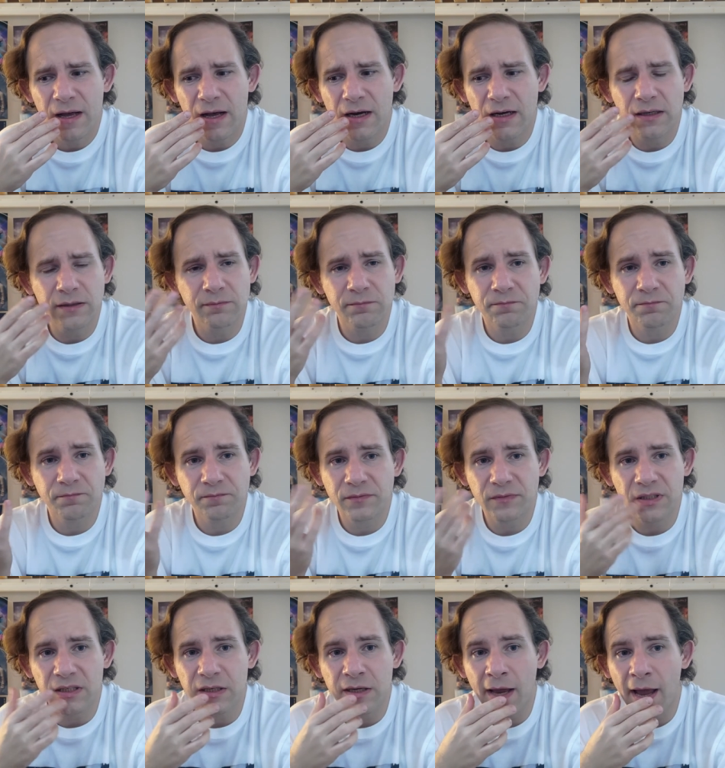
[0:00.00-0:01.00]
Um,
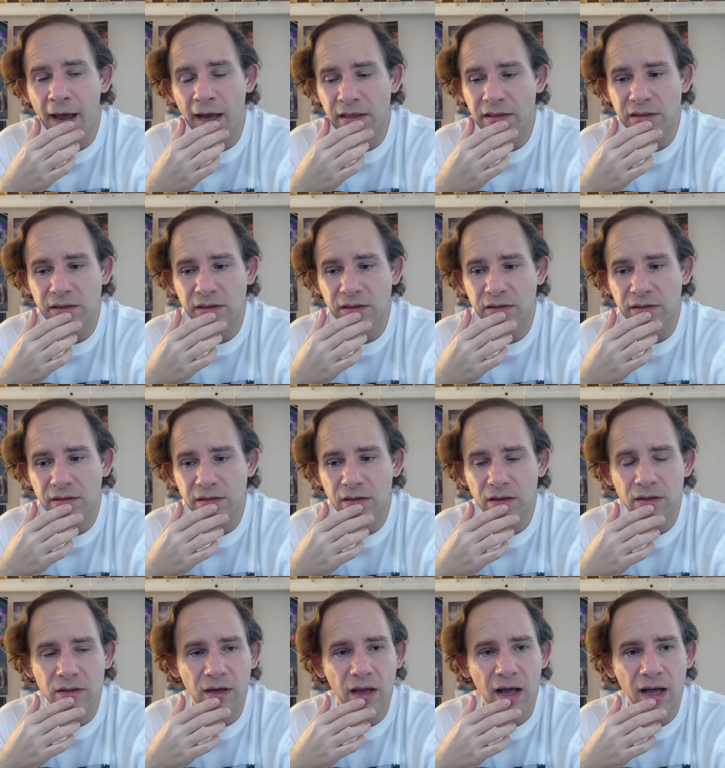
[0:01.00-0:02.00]
the cast is
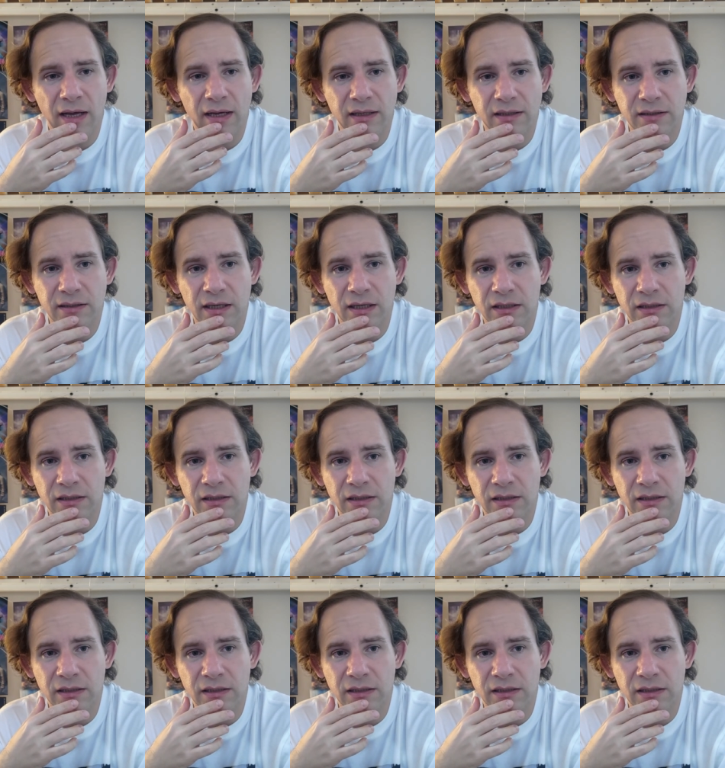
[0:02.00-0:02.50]
nice